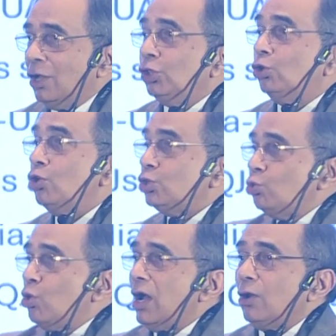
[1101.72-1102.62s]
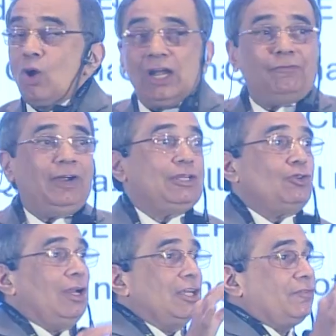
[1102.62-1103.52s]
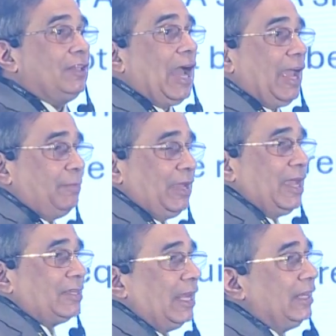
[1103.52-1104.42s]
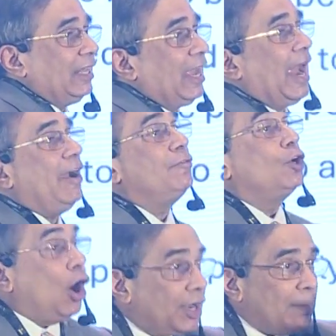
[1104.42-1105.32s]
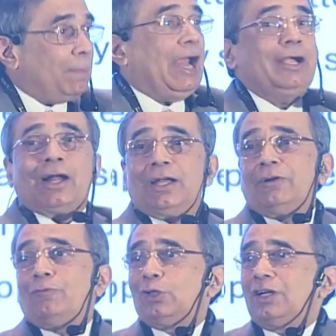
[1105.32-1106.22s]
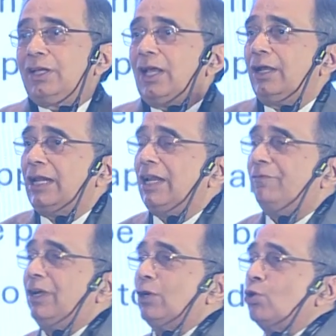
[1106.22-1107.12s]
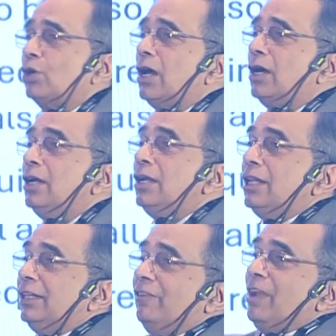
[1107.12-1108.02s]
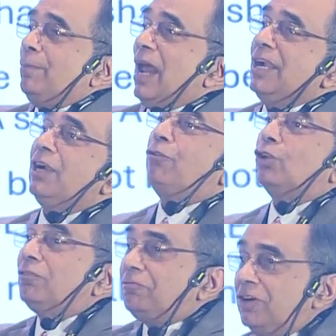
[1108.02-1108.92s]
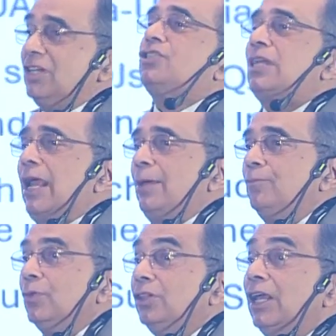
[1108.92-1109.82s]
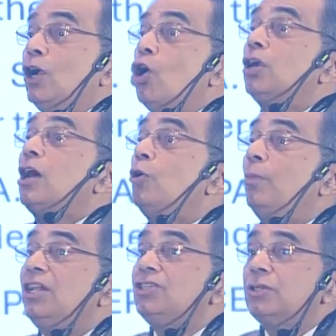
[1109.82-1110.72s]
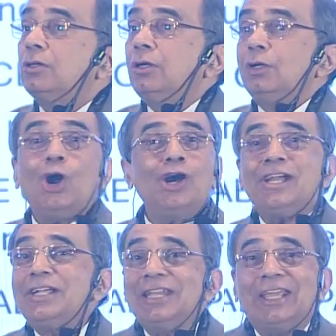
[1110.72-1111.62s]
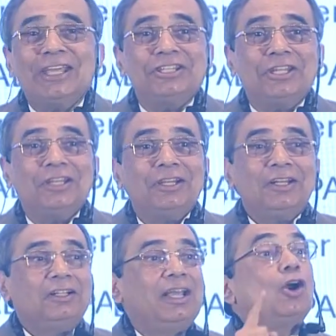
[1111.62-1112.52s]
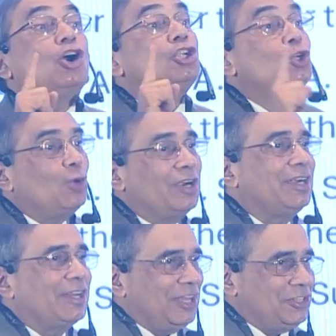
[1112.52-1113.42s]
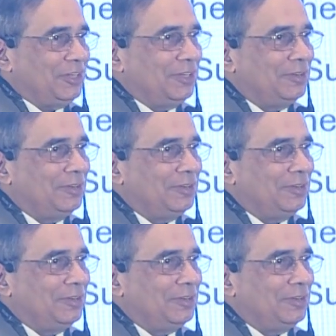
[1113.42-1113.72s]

Those who are qualified jewelers with IIBX and they have not applied earlier for the tariff rate quota, they have applied it for the first time, they got how much? Not 80 kg, they got 200 kg.